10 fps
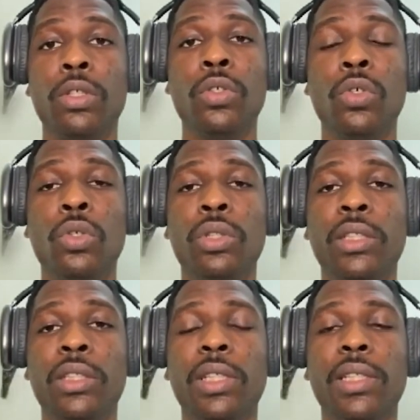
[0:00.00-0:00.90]
just
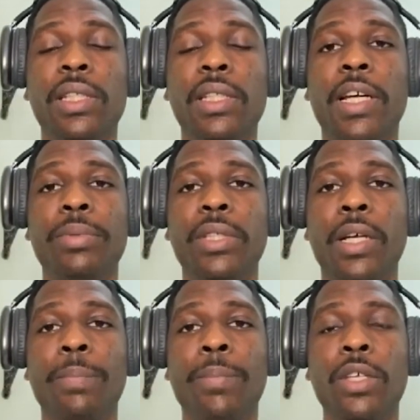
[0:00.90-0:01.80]
certain apps that
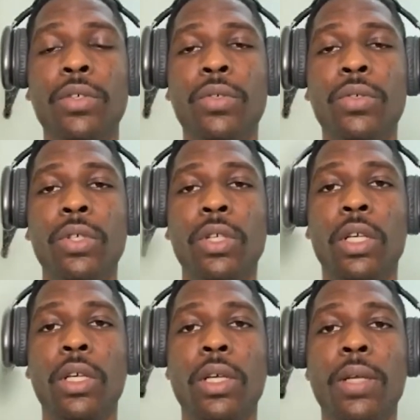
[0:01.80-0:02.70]

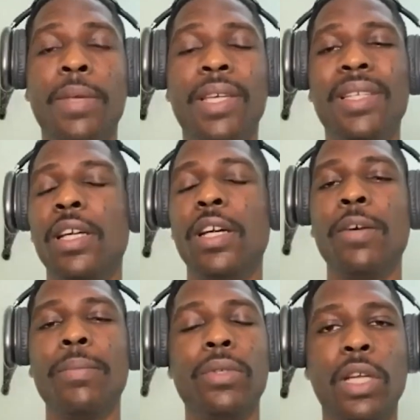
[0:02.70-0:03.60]
make
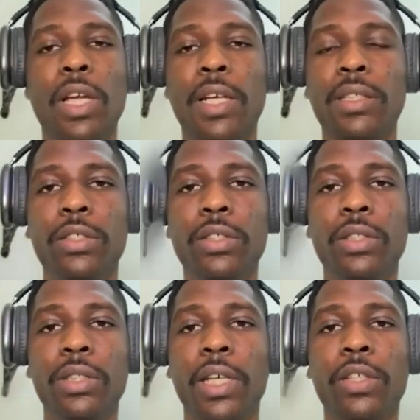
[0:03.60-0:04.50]
access to this
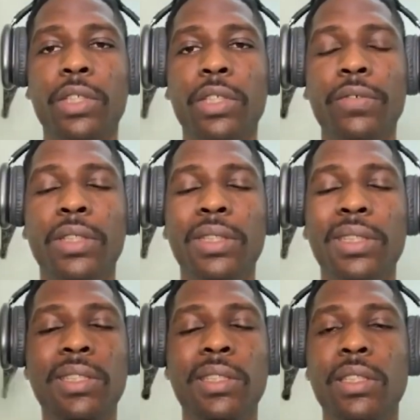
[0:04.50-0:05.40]
kind of services
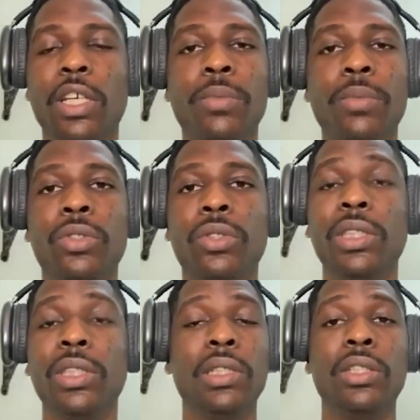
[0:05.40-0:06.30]
easy. You're able to
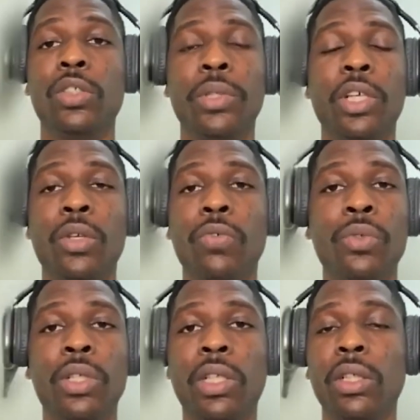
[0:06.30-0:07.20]
easily just pick up your phone
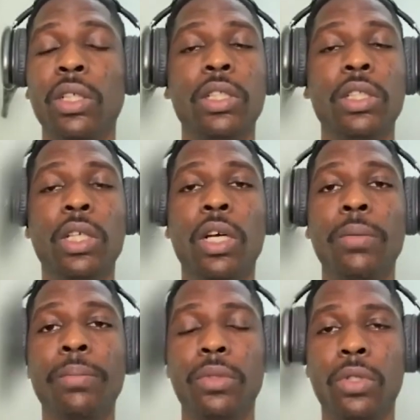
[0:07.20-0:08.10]
and
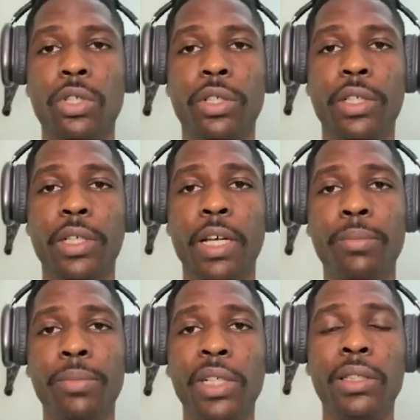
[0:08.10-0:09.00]
order an
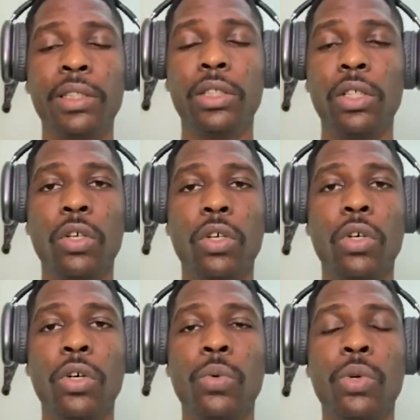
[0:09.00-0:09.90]
ambulance or
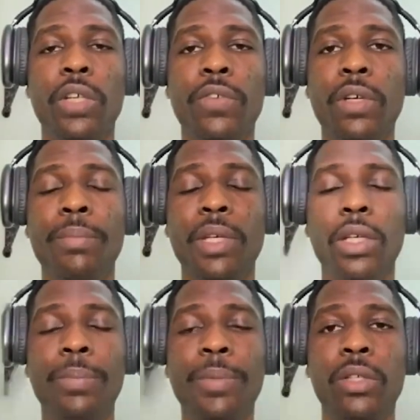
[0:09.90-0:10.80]
whatever
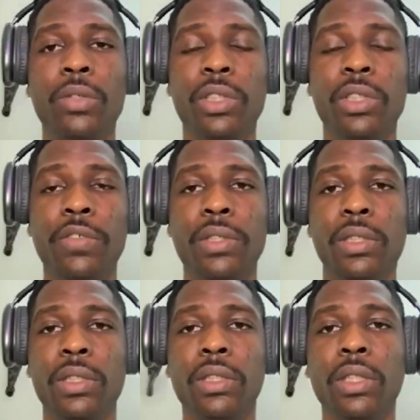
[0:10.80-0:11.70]
medical
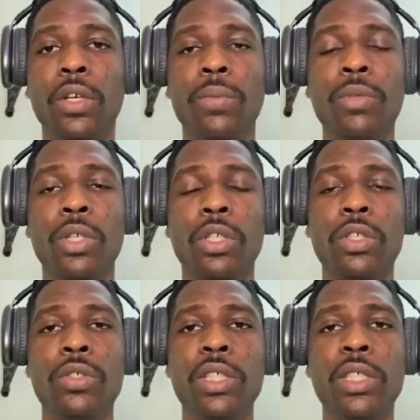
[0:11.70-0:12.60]
services you
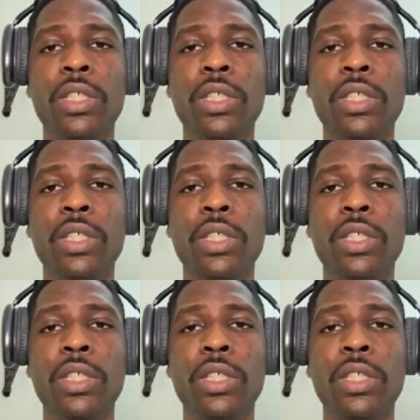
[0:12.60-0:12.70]
need.